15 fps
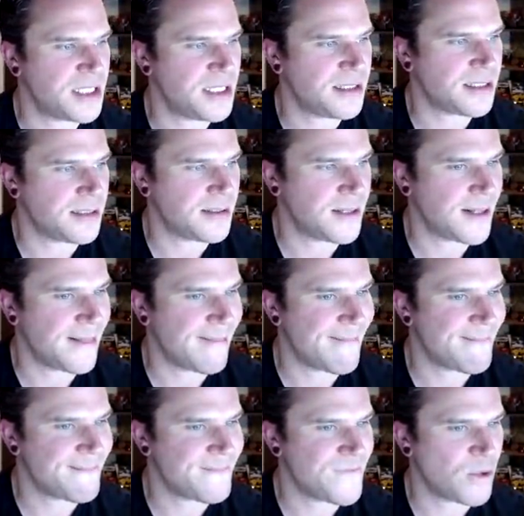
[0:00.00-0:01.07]
is it?
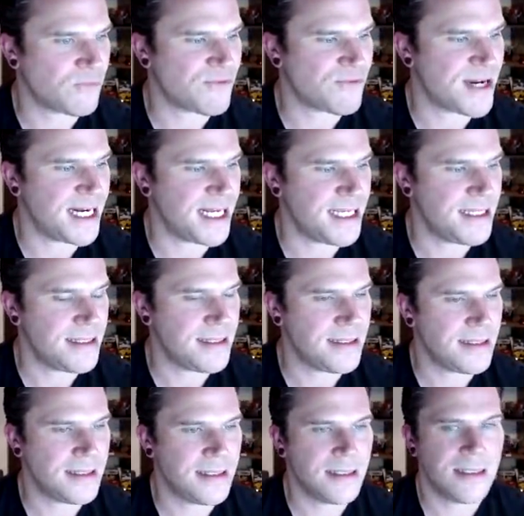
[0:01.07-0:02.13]
Not really.
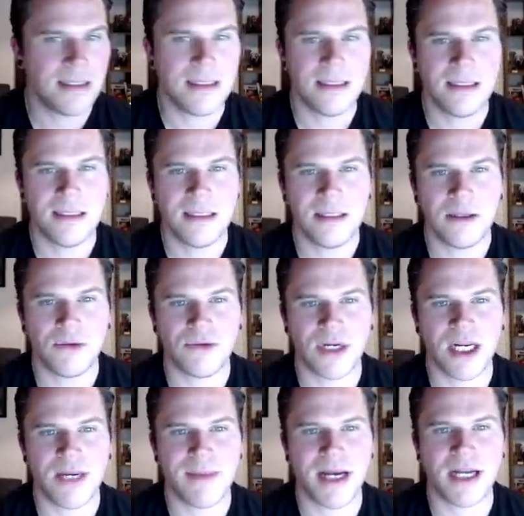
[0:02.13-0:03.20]
Not
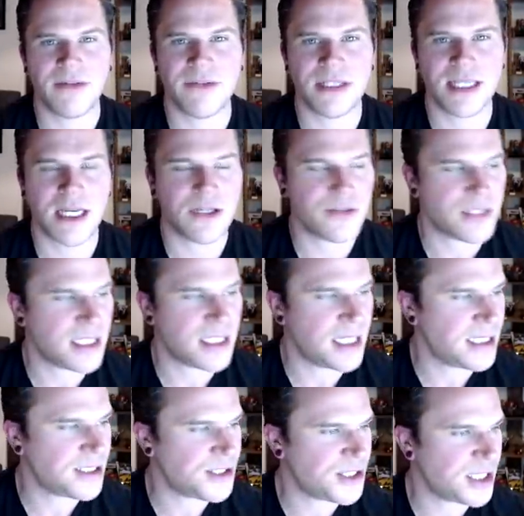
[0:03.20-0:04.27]
really a man of integrity,
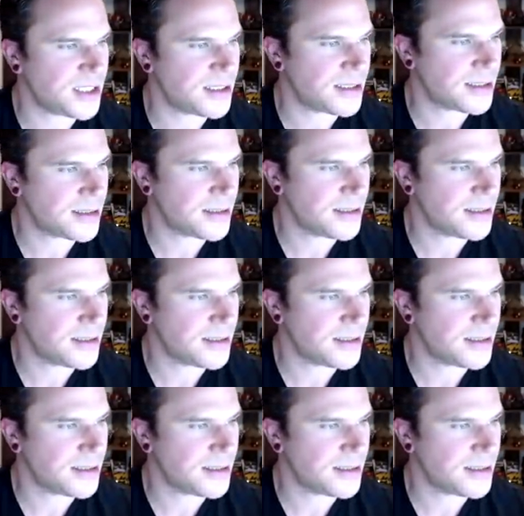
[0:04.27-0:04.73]
ladies and gents.